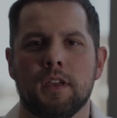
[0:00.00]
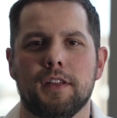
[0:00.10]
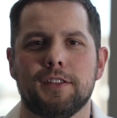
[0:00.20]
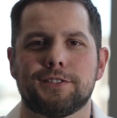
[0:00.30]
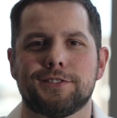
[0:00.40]

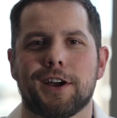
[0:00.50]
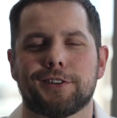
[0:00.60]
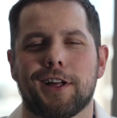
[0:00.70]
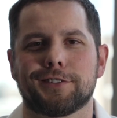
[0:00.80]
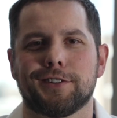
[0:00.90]
This is
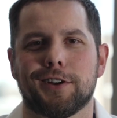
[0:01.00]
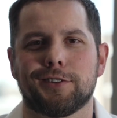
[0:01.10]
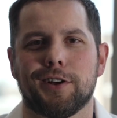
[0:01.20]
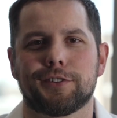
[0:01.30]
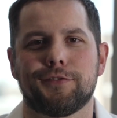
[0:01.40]
Dr. Alex
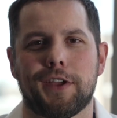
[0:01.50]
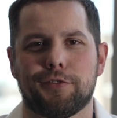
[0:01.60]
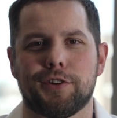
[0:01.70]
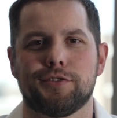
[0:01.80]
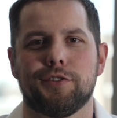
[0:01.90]
Laudenklos, Faith
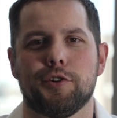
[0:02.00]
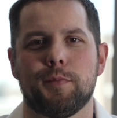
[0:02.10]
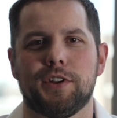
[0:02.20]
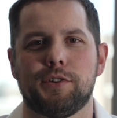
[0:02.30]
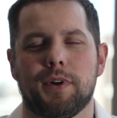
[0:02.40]
Regional
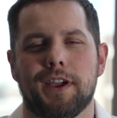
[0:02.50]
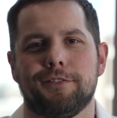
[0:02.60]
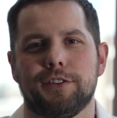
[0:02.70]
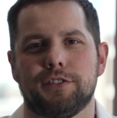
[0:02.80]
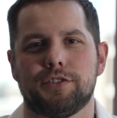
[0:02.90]

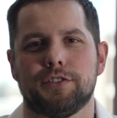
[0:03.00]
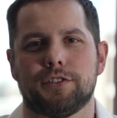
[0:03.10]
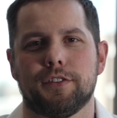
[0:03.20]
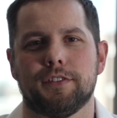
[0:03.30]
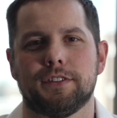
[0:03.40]
OBGYN Physician
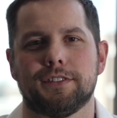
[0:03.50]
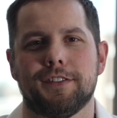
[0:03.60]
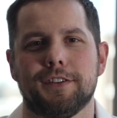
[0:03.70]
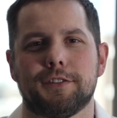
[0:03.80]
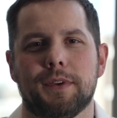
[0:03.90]
Services,
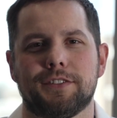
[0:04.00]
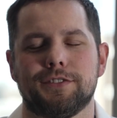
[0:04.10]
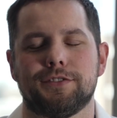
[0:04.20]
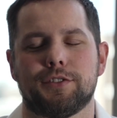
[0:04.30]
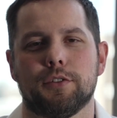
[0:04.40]
and this
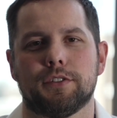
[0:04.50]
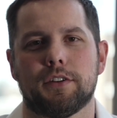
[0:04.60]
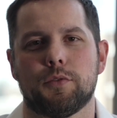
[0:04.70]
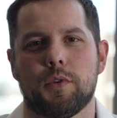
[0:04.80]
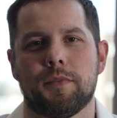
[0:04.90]
message goes
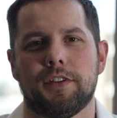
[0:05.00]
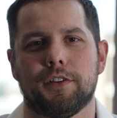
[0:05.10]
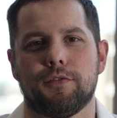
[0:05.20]
out to women in their